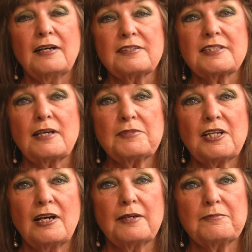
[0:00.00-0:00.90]

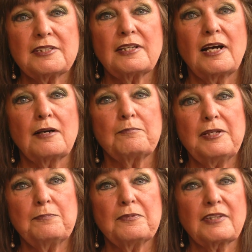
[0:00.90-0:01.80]
Sometimes
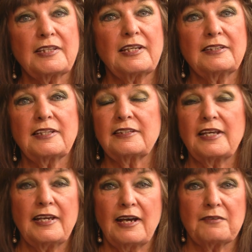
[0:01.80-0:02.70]
people think that
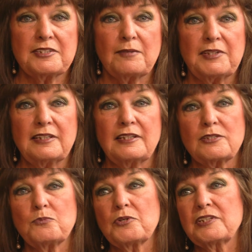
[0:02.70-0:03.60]
they have something
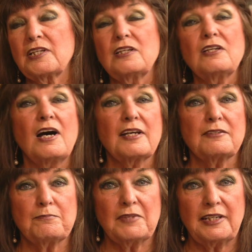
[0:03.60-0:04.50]
that's worth a lot
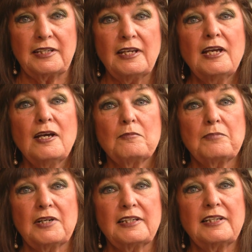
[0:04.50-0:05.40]
of money,
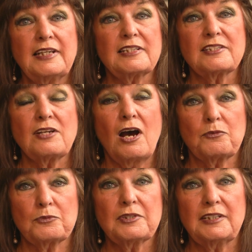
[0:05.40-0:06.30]
but it's
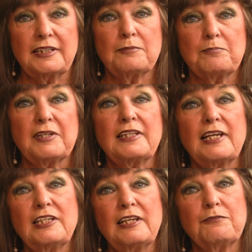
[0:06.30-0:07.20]
not really. But
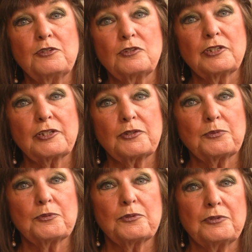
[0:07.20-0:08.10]
then if you look
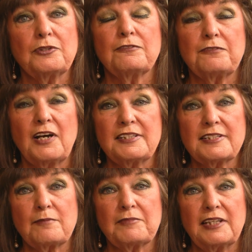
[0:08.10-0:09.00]
through, you'll find
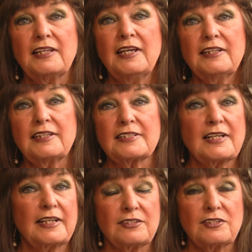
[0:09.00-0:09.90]
something that's
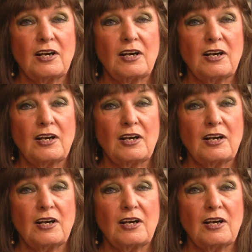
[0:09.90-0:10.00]
kind of